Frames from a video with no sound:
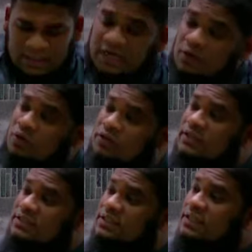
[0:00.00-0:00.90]
What kind of
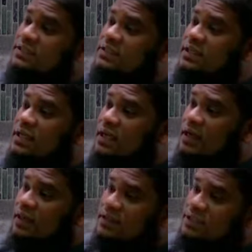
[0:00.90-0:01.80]
water is this?
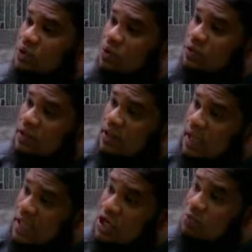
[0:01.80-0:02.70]
This is water
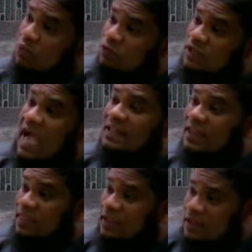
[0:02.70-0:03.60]
that can remove
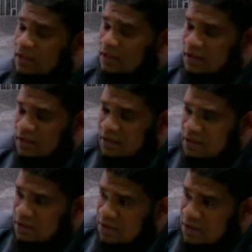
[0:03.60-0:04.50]
hadath.
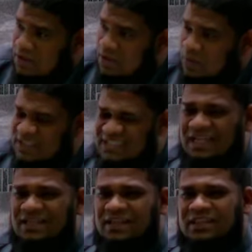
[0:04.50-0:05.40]
What
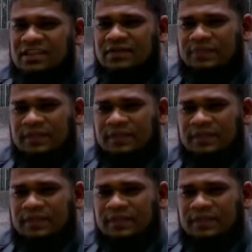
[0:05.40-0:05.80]
is hadath?